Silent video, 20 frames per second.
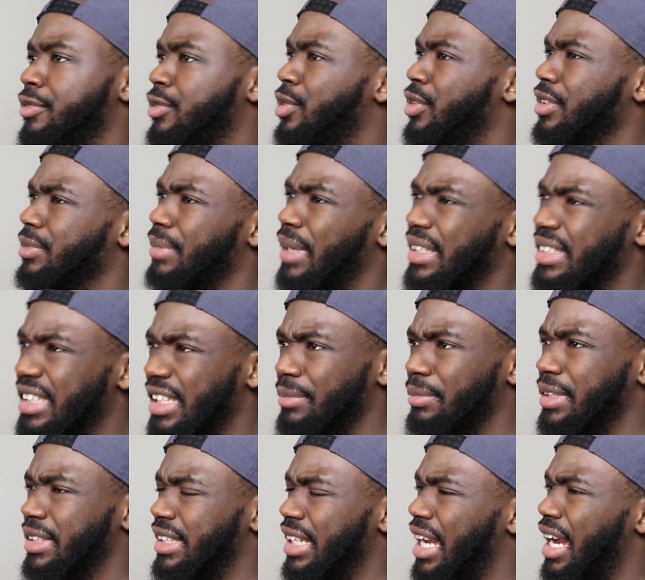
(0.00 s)
of course my team
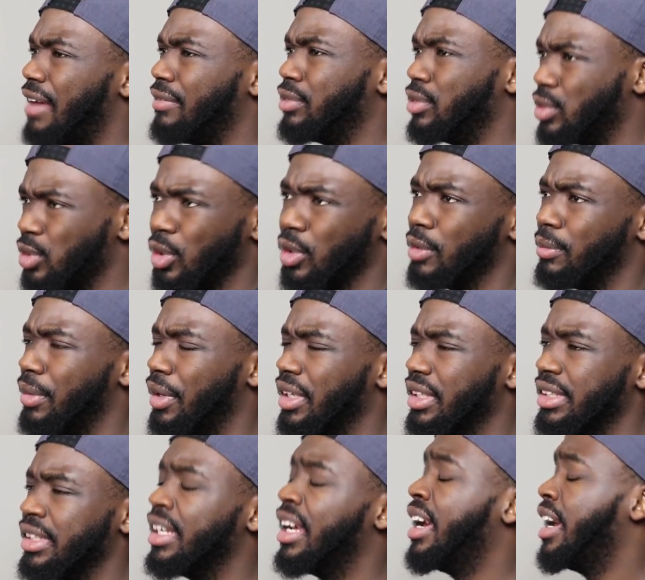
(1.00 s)
is there i have to talk about it